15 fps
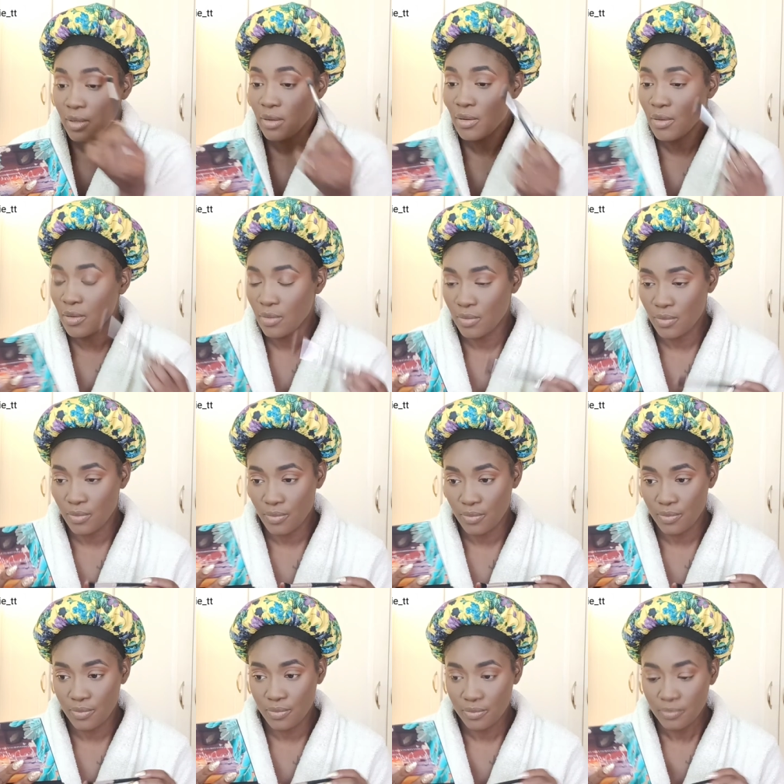oh.
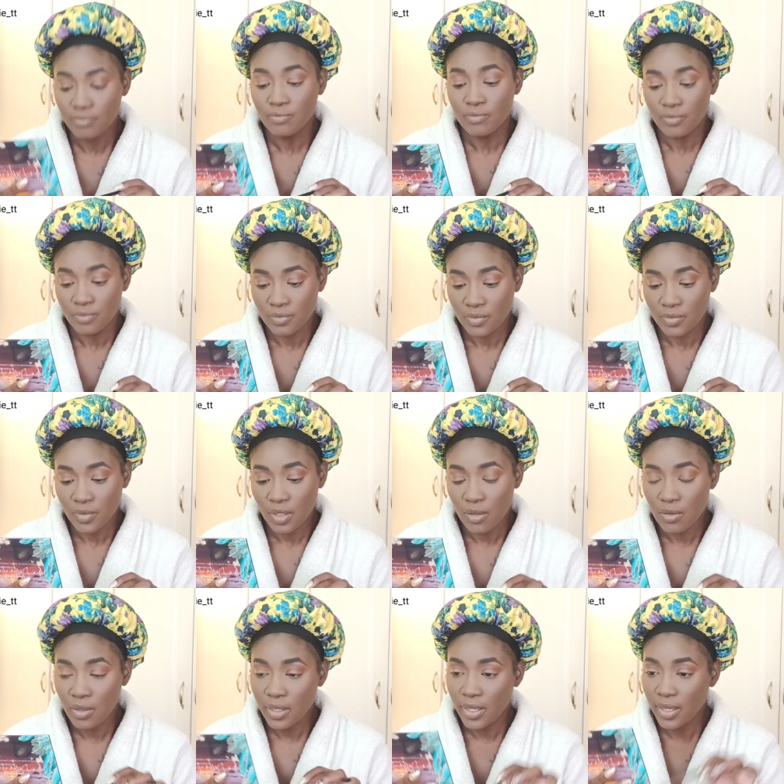
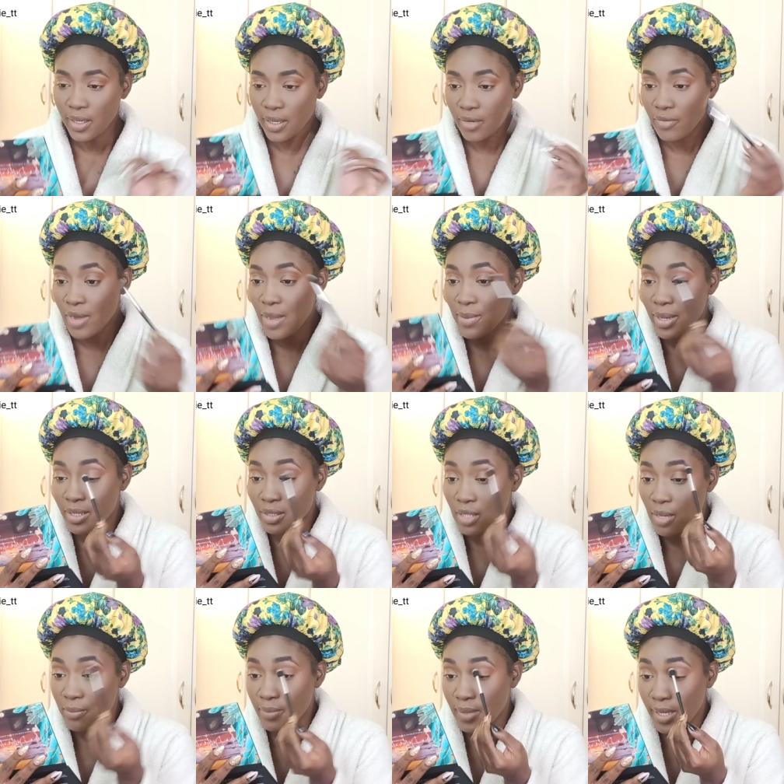Okay, crab and
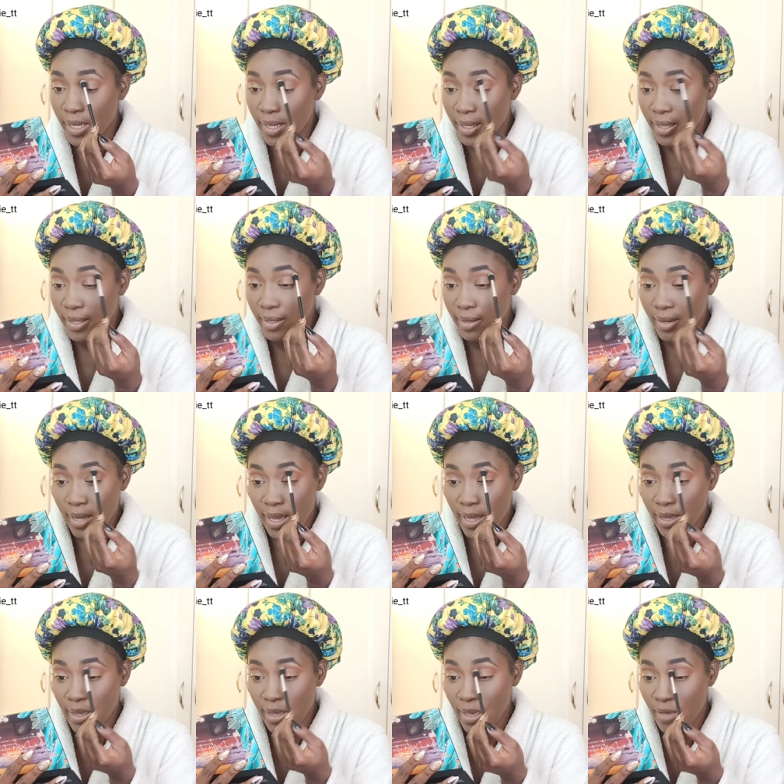dumpling,
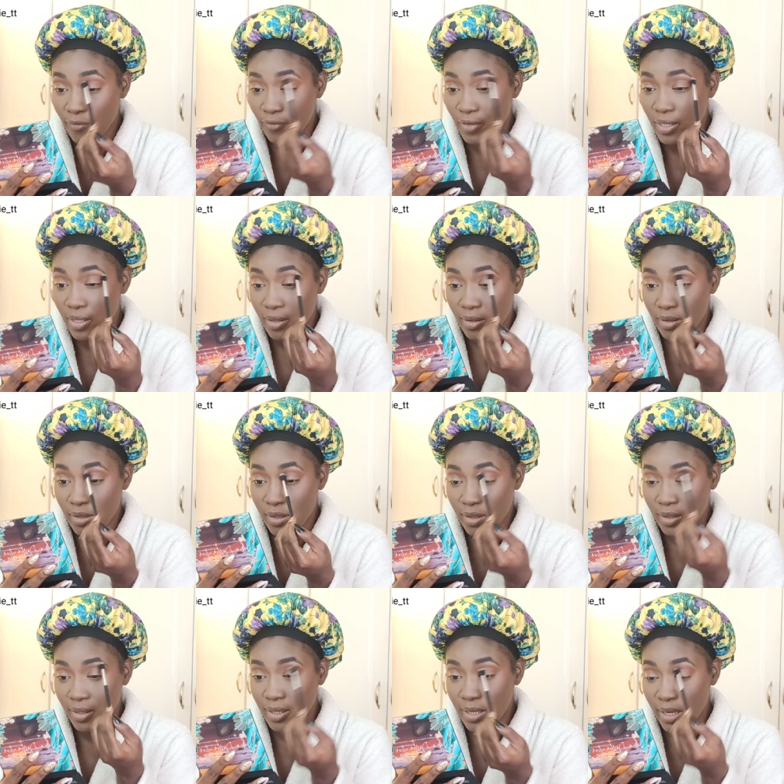i hear here for
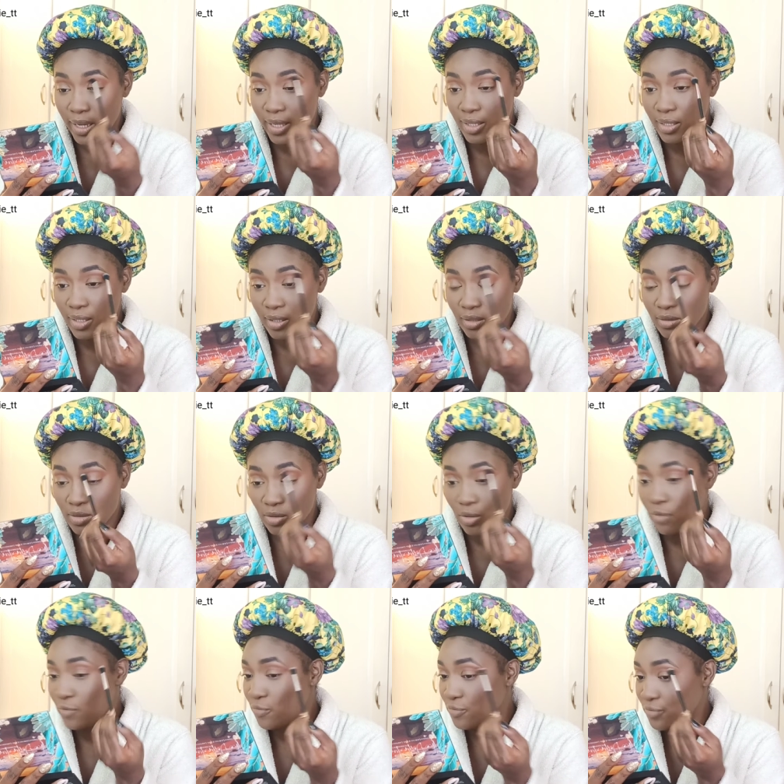you, like you
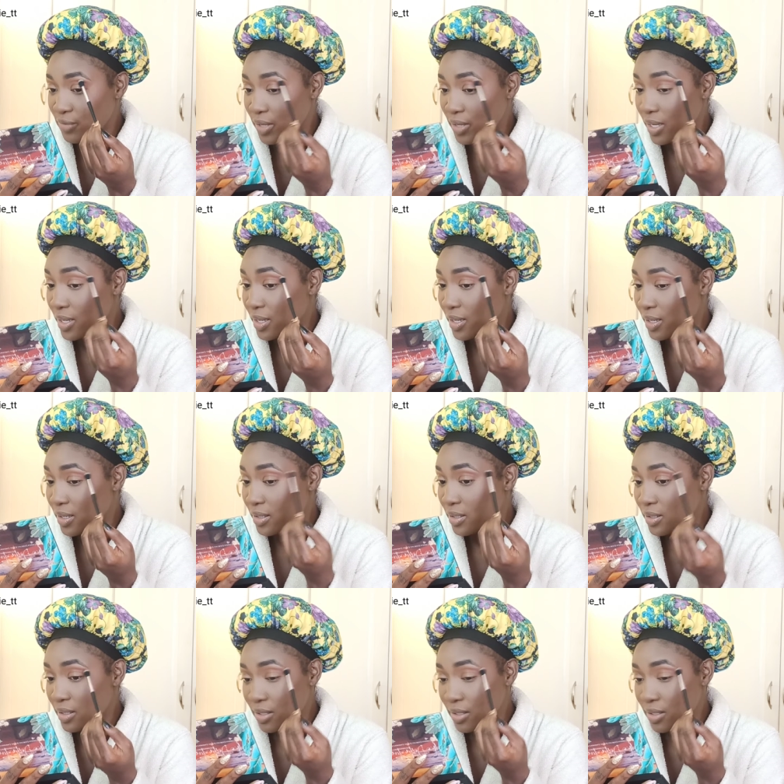so far.